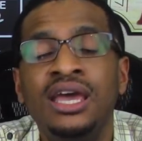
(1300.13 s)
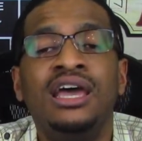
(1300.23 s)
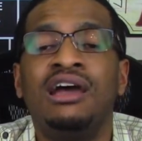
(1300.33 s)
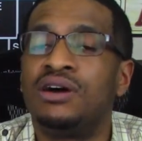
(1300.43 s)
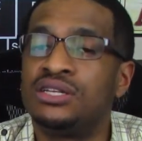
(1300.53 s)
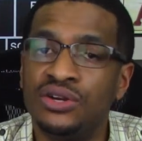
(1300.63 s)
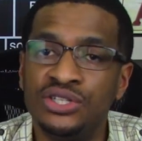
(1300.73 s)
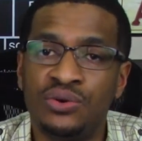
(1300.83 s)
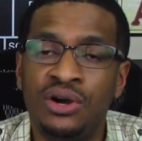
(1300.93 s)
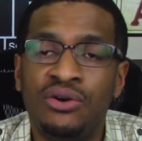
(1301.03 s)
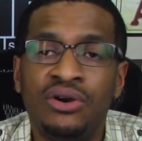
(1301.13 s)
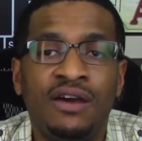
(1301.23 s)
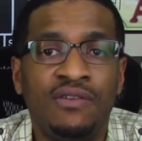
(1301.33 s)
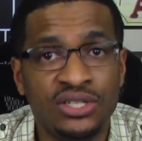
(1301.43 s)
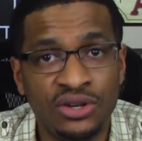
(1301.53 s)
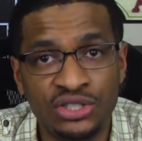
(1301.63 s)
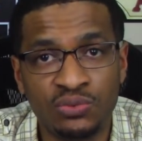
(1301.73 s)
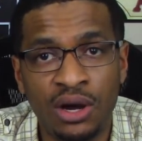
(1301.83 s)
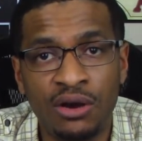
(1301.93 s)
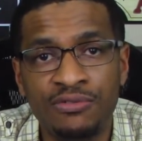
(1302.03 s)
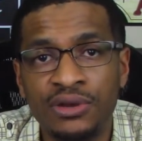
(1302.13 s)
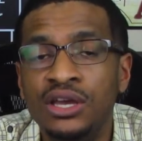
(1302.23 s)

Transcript: Have I turned you on? Have I turned you off?